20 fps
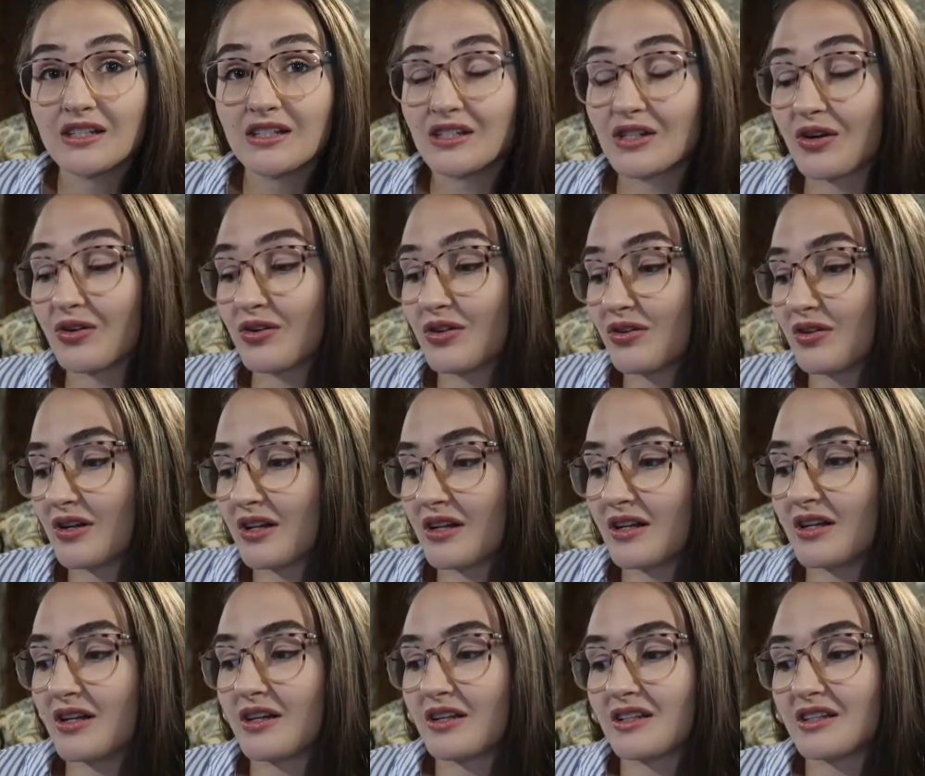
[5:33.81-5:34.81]
so you
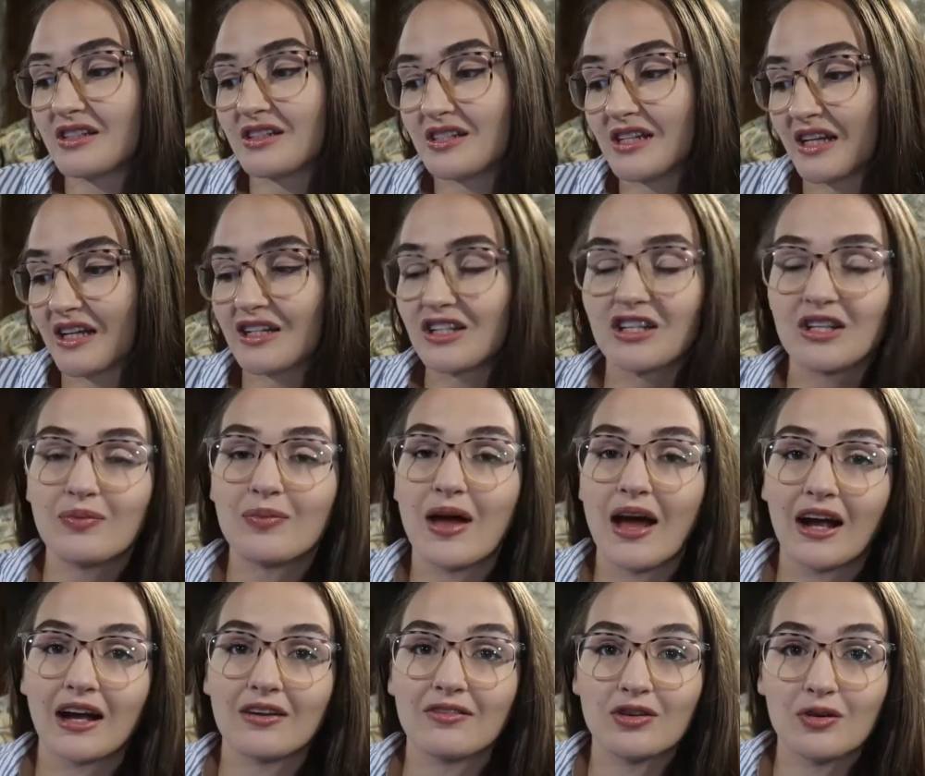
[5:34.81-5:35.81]
can stick it to the
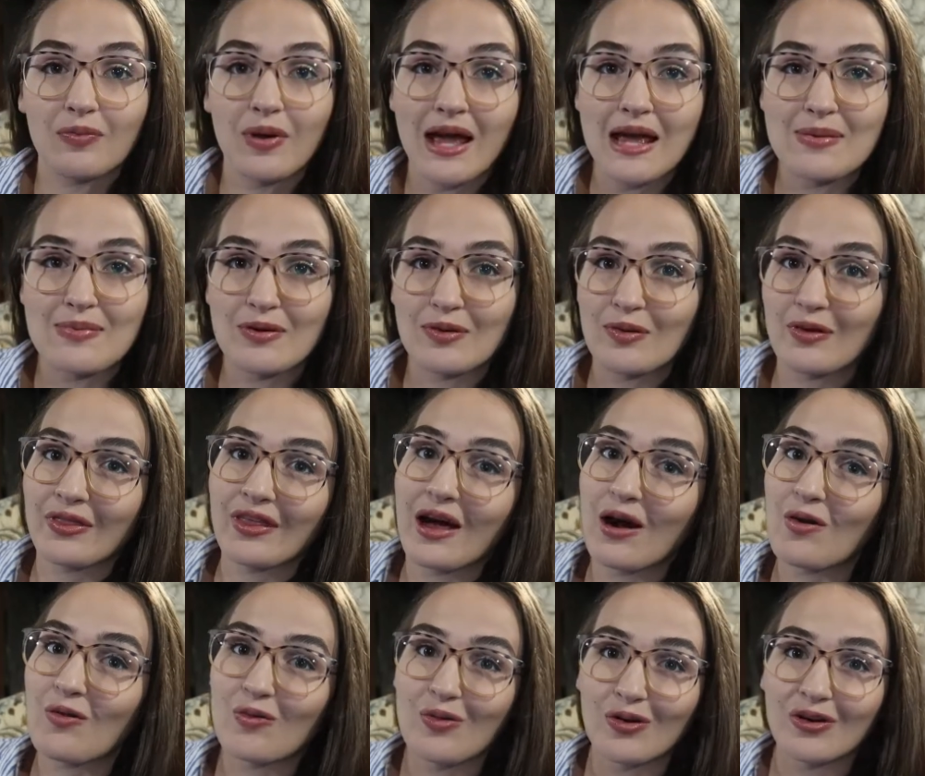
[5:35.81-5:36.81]
back of your paper
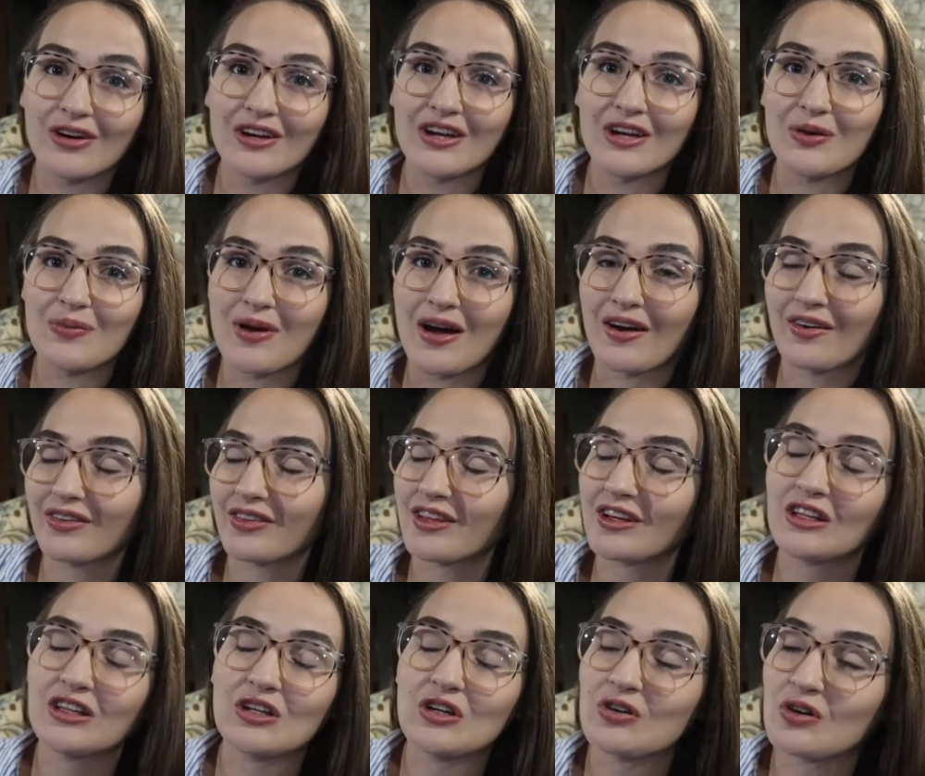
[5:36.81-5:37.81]
without worrying about the
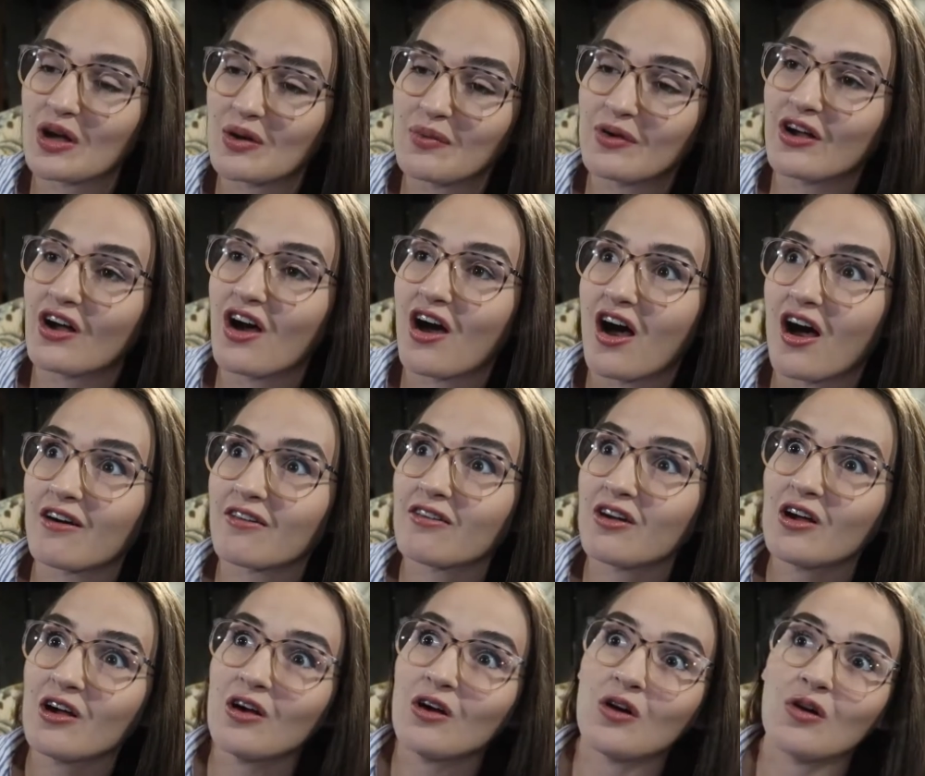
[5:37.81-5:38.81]
glue coming off
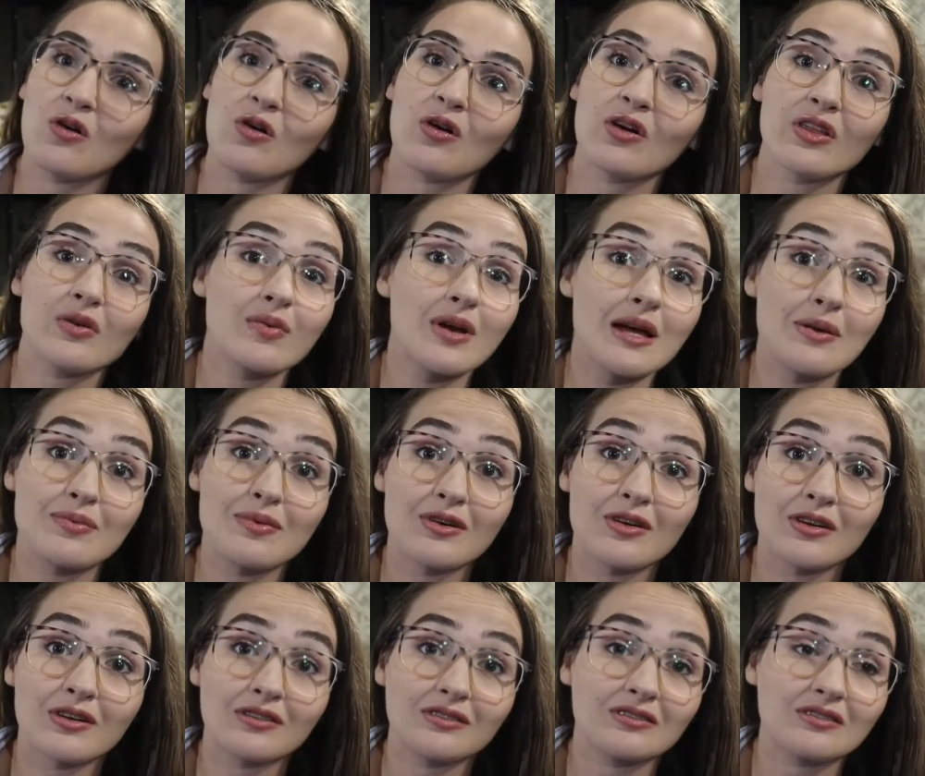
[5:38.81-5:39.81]
or the
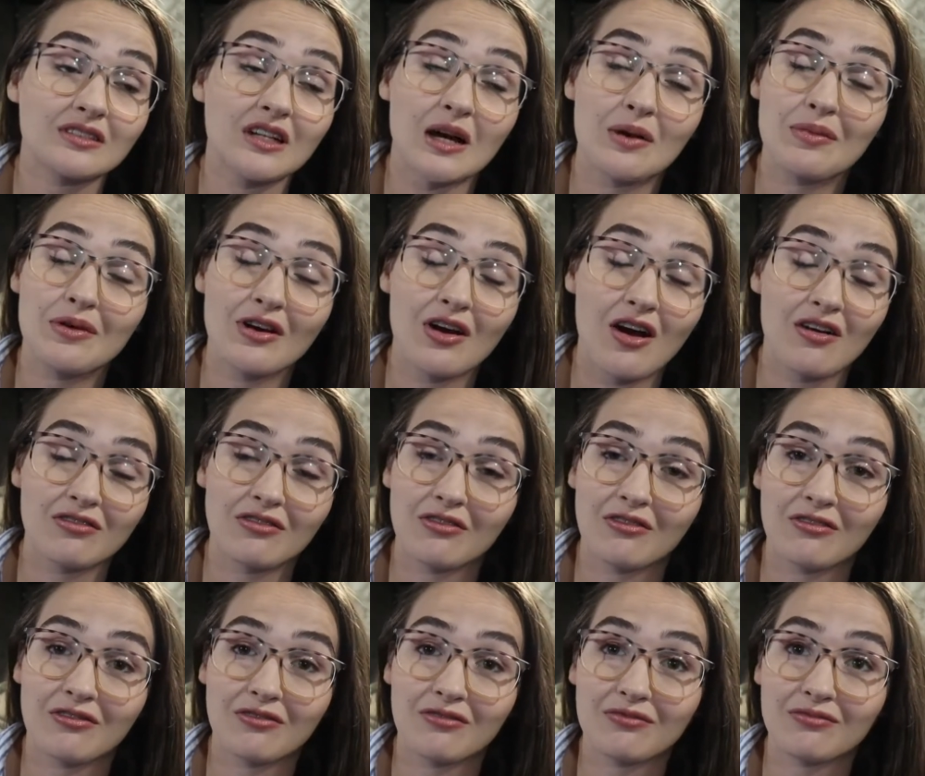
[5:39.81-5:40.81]
paper coming off
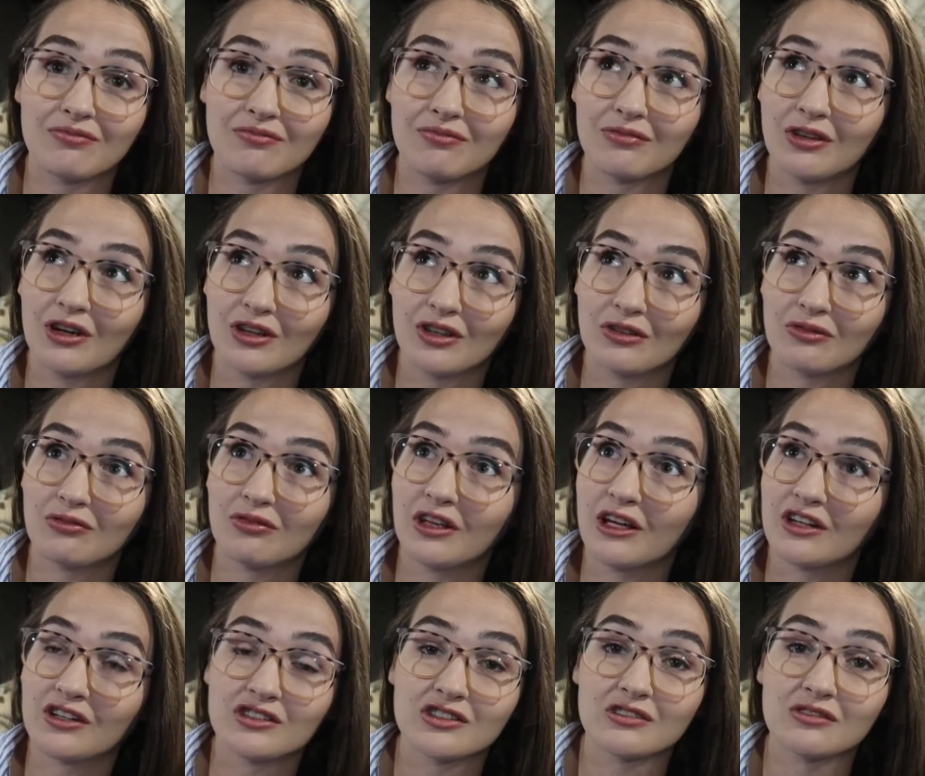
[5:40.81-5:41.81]
of the other
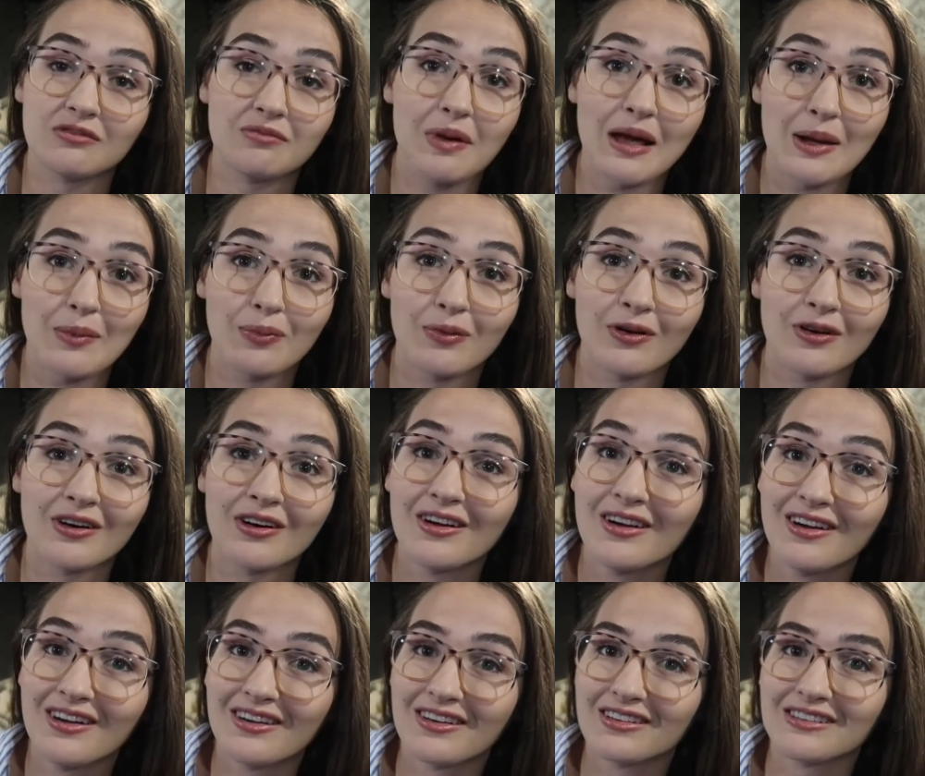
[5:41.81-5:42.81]
layers of paper
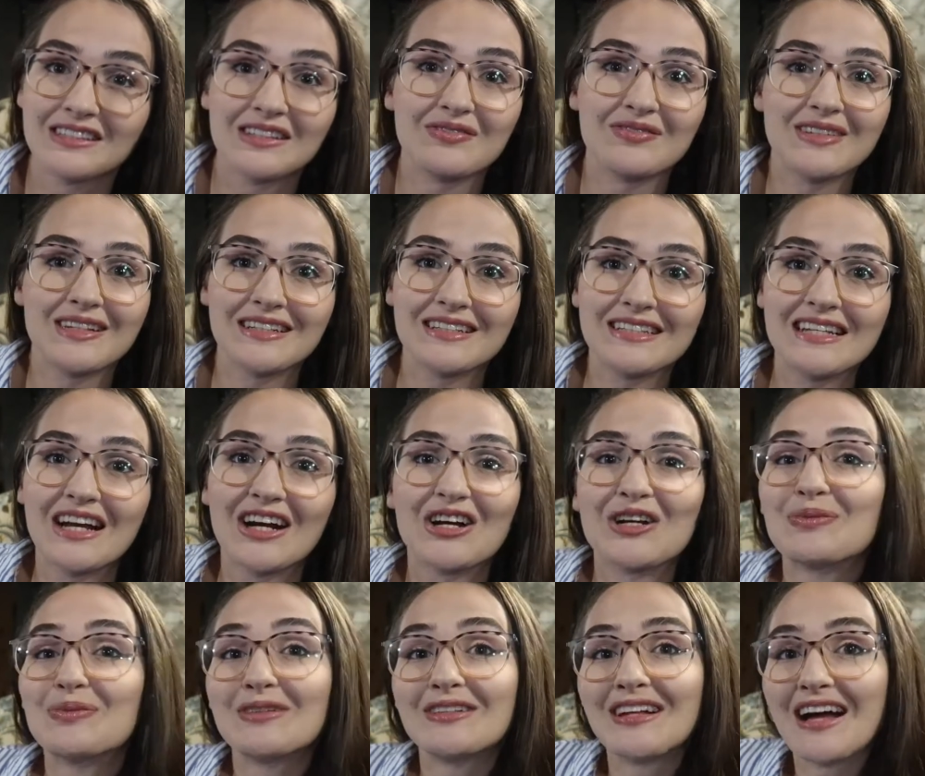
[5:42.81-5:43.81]
or something
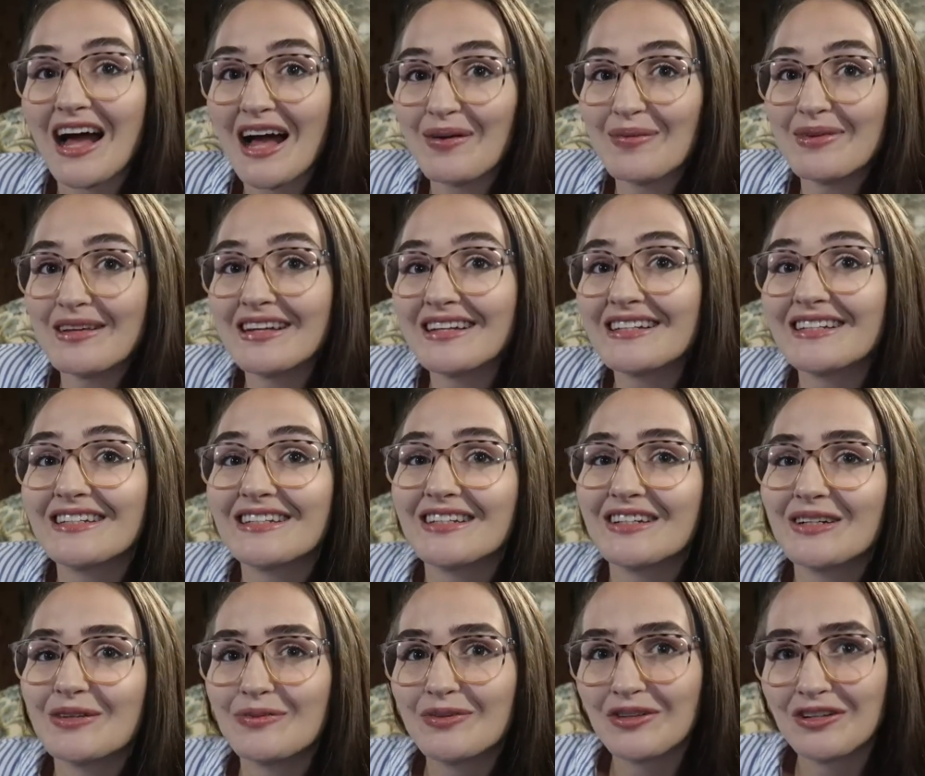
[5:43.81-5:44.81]
terrible happening to
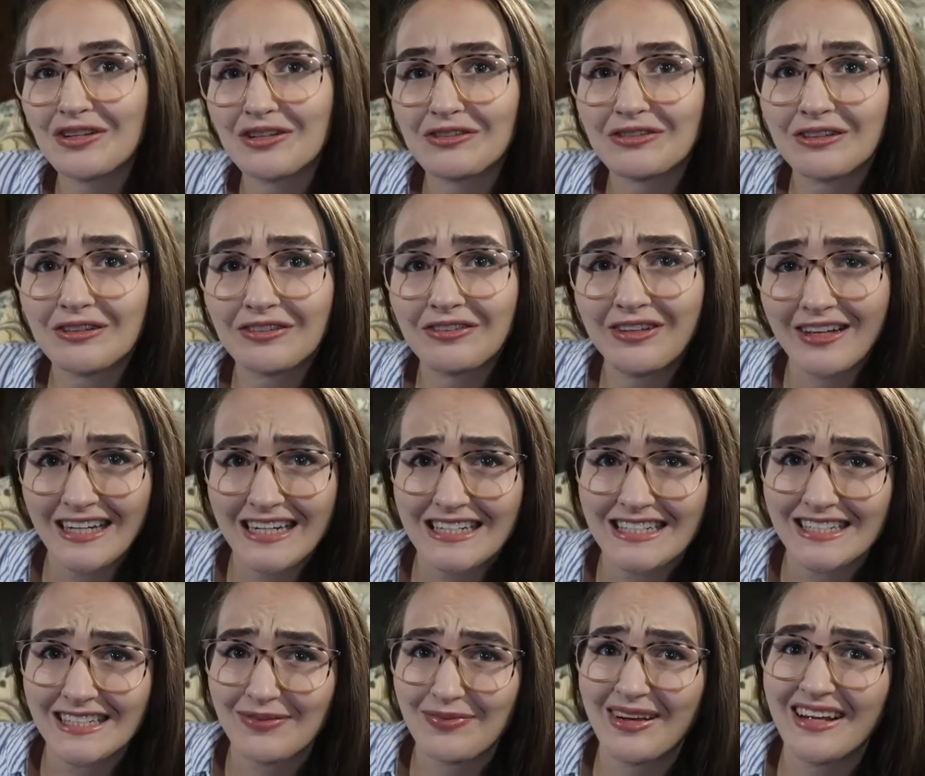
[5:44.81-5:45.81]
your beautiful
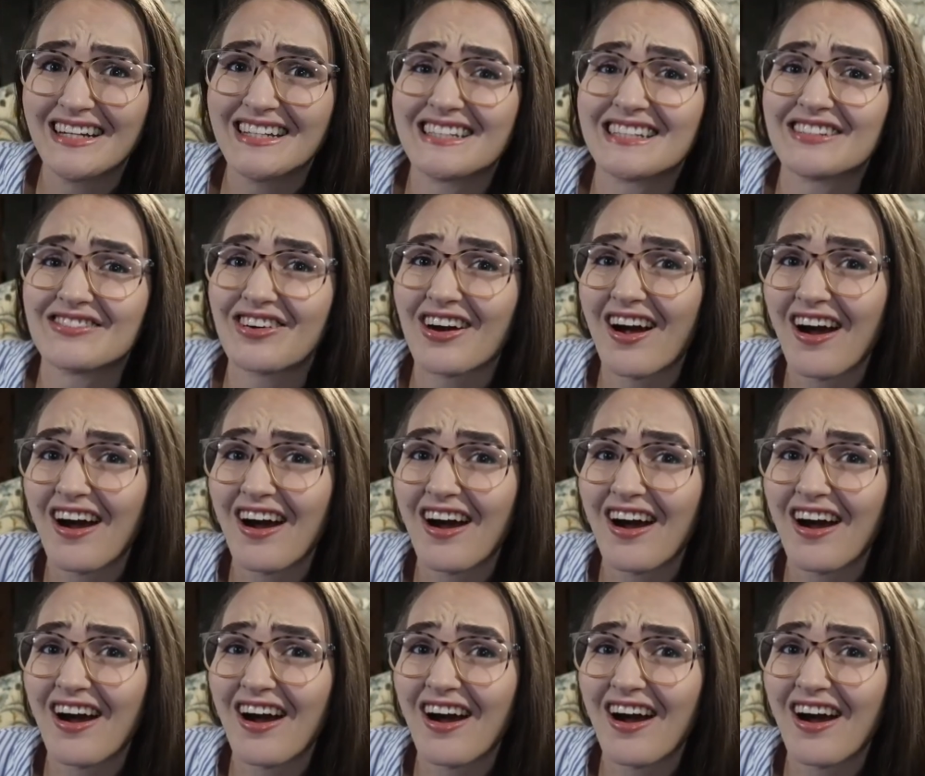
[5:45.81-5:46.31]
finished piece of